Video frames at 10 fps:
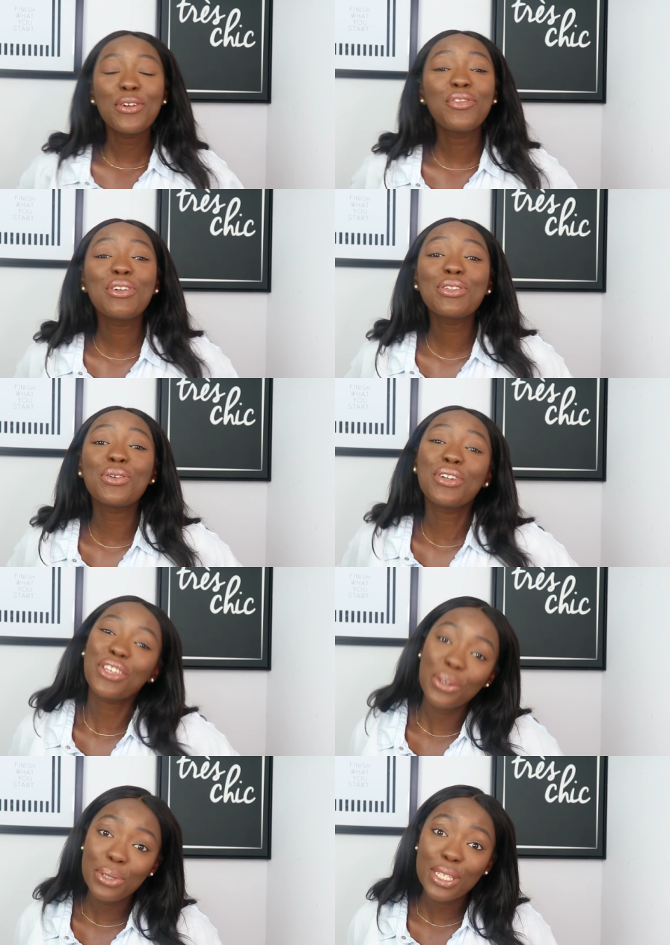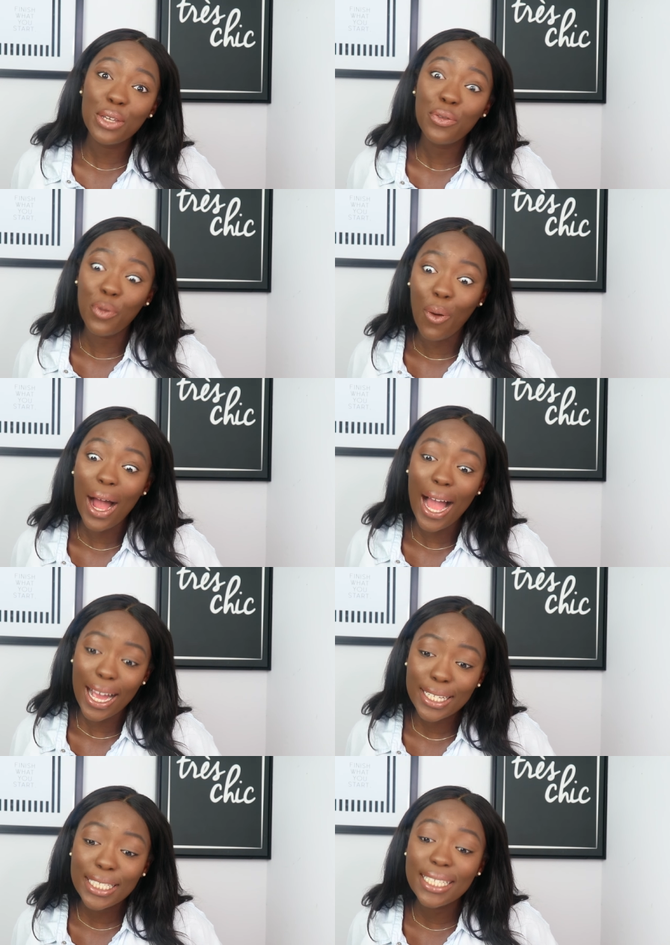feel so guilty for
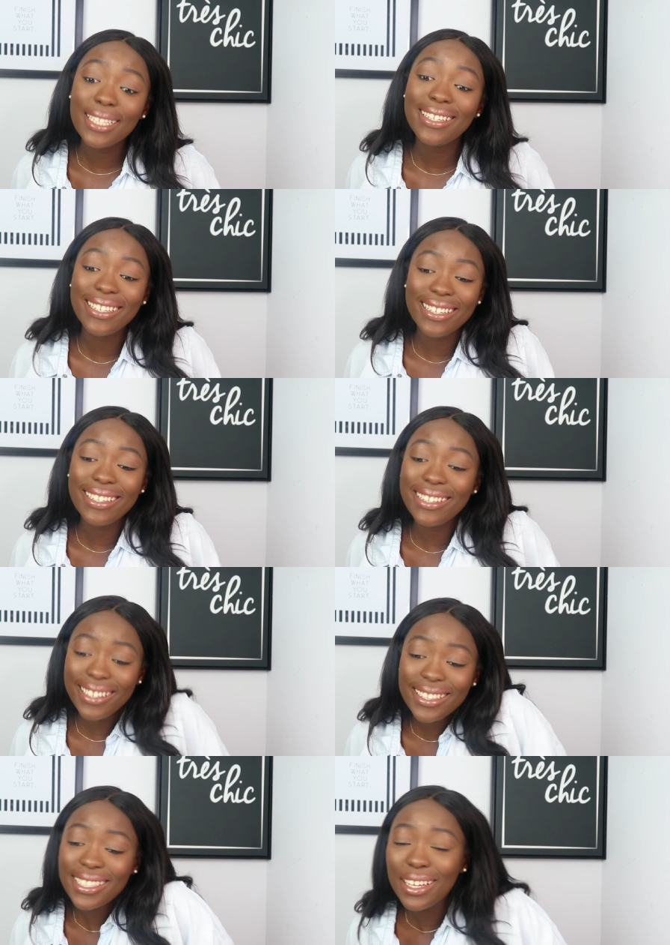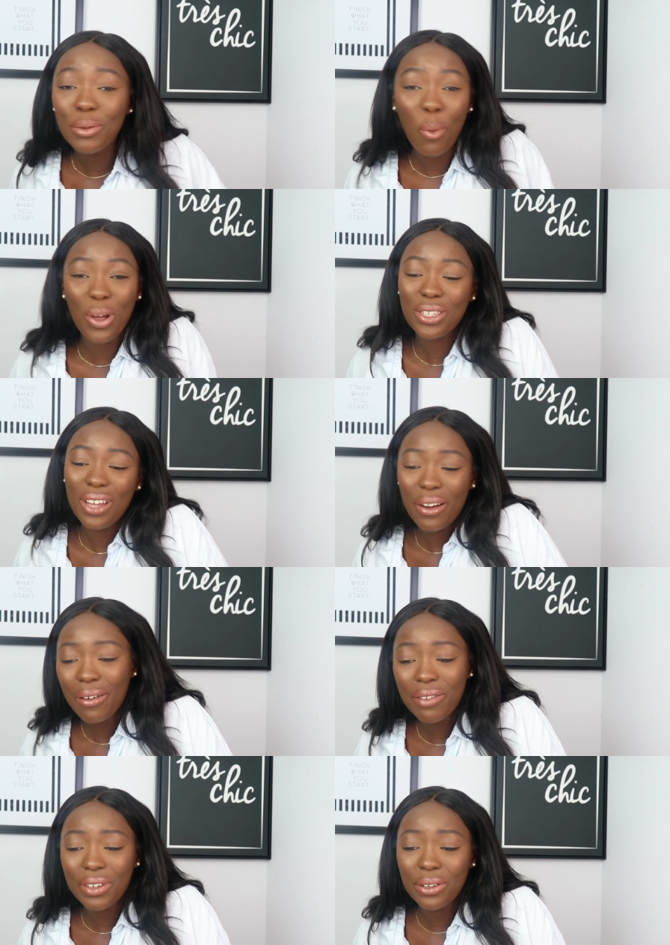actually eating what you're
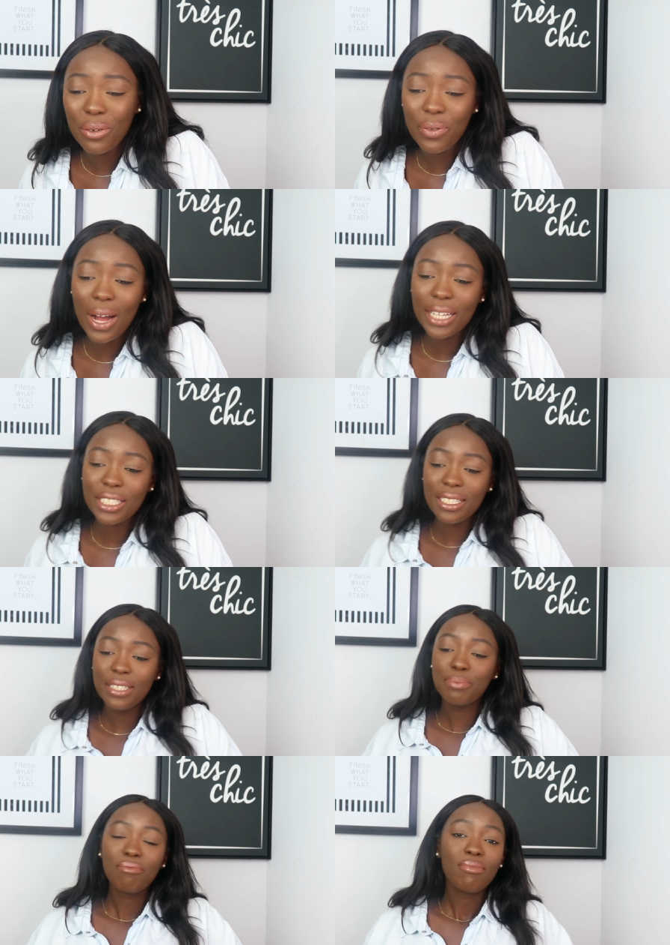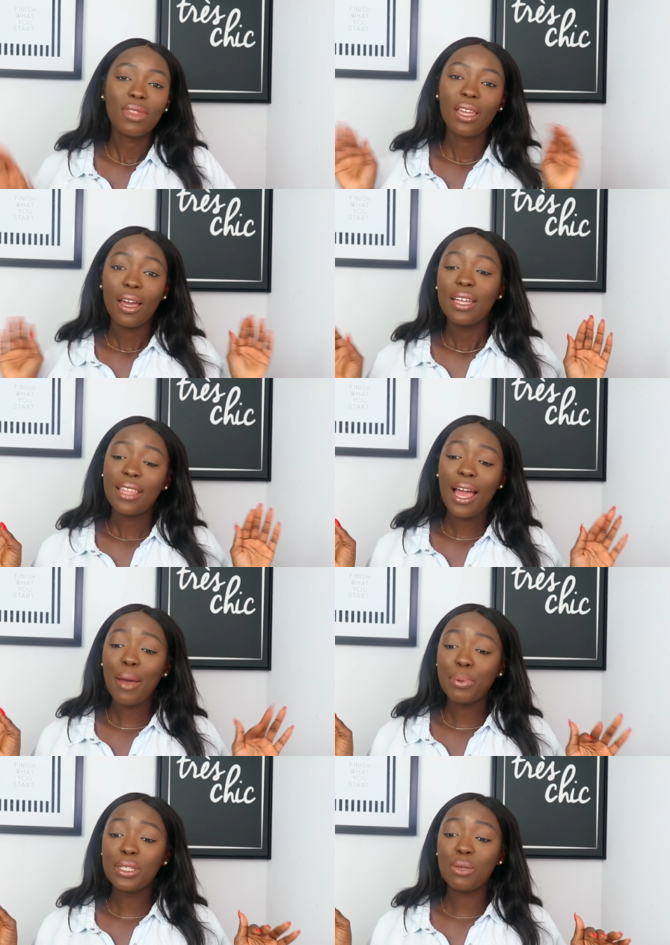craving, or for actually, that
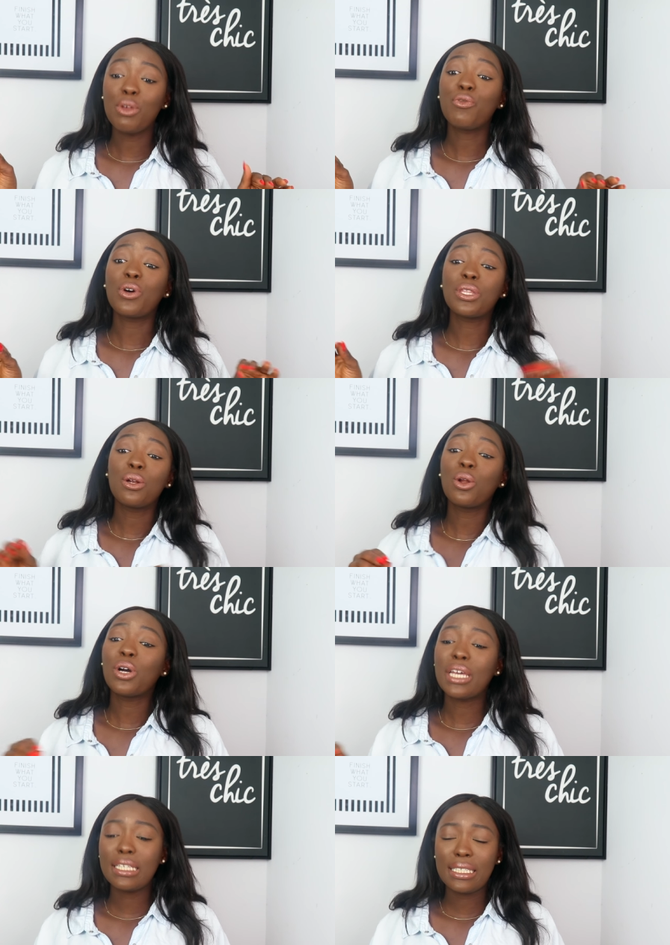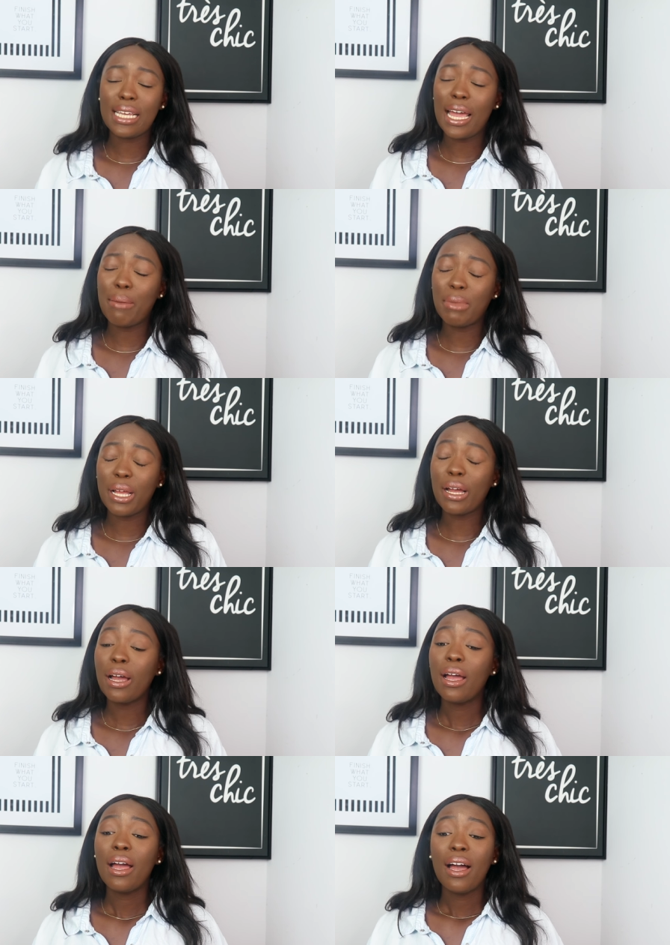happened to me for the longest time. Like,
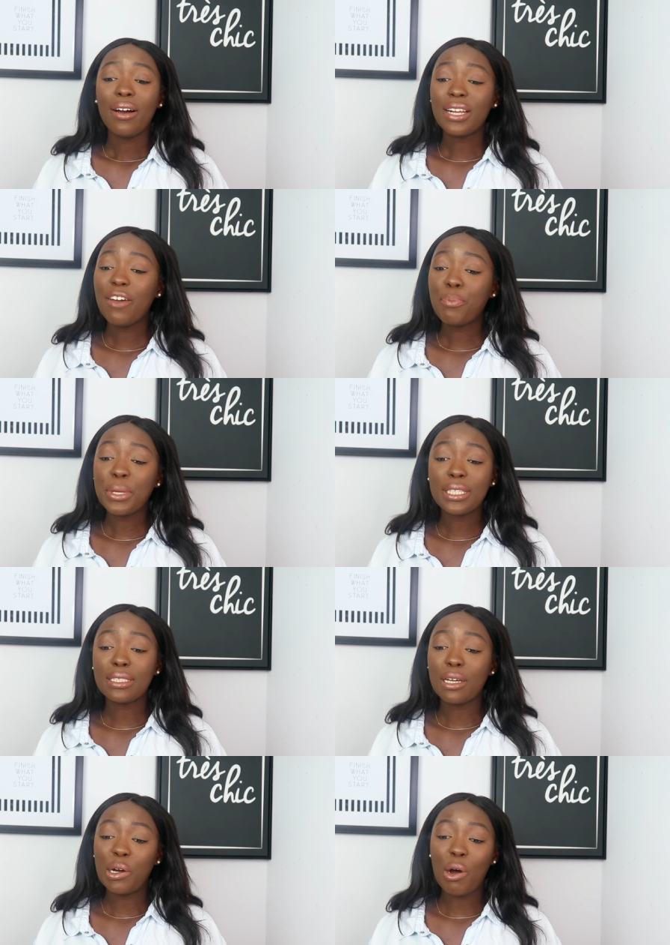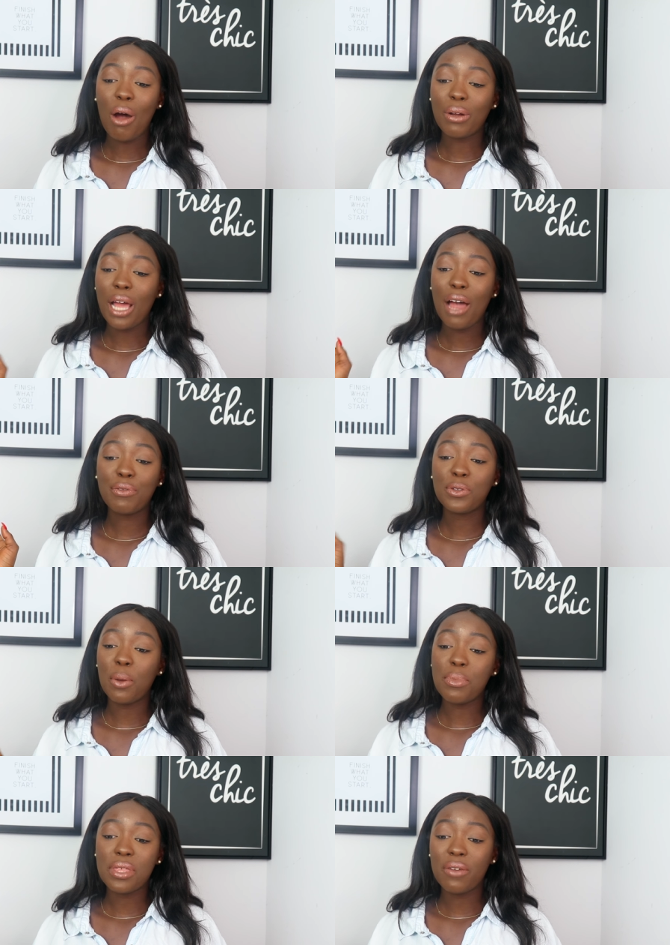I'd have pizza or I would have
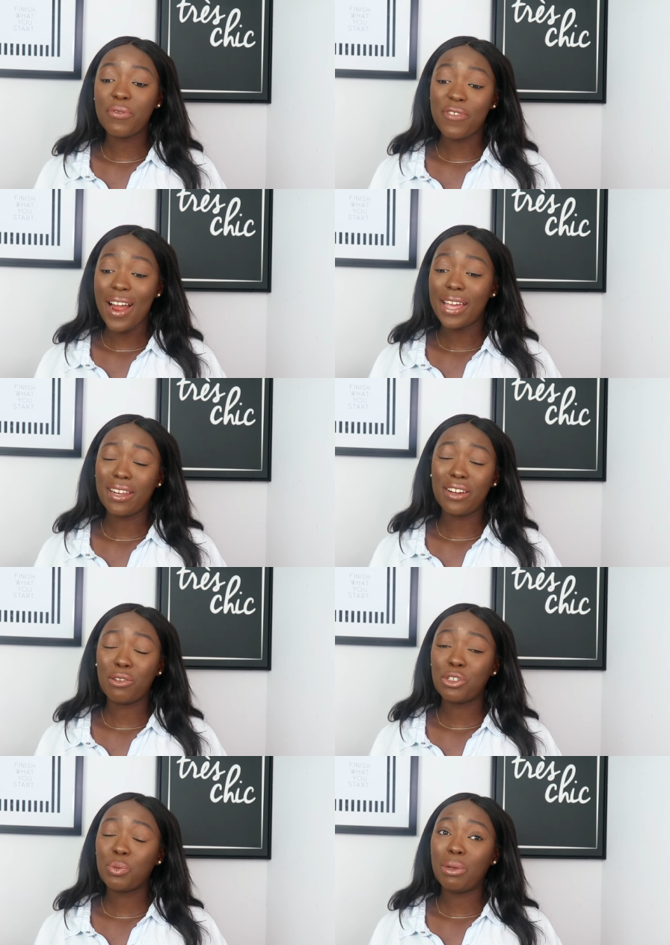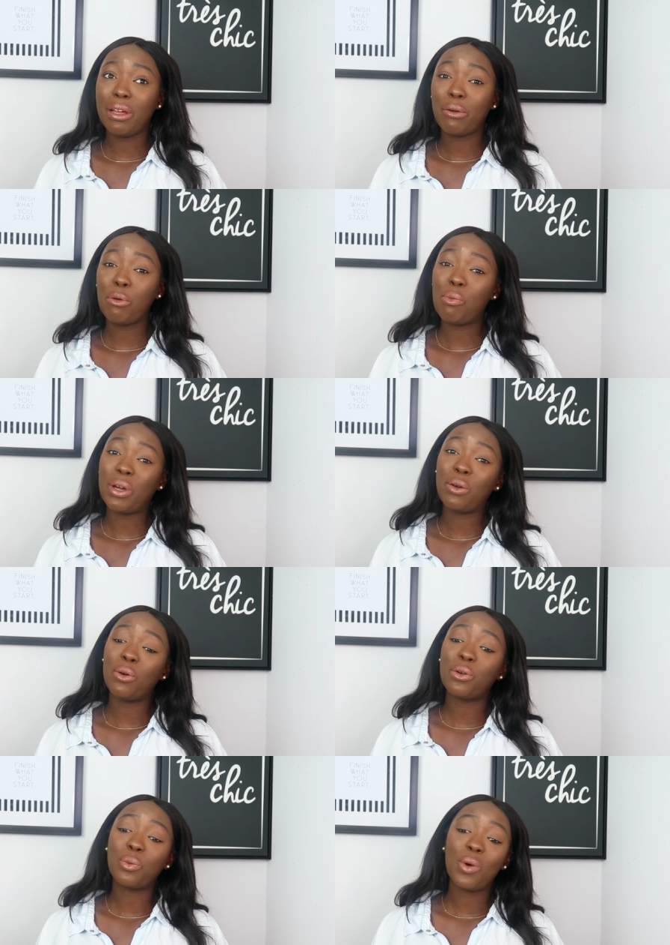something fried and I'll just be like, oh my
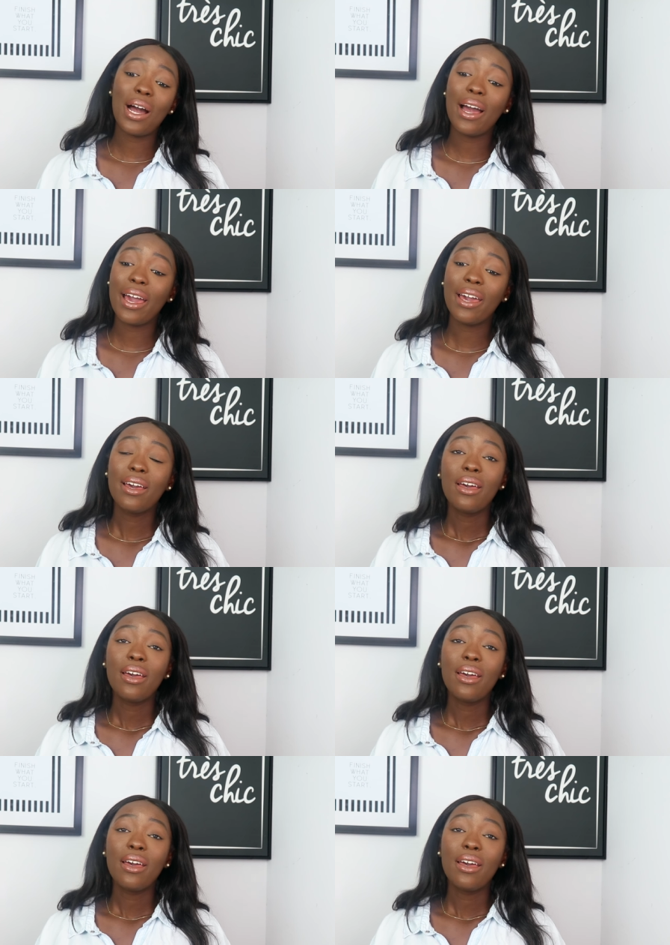God, why?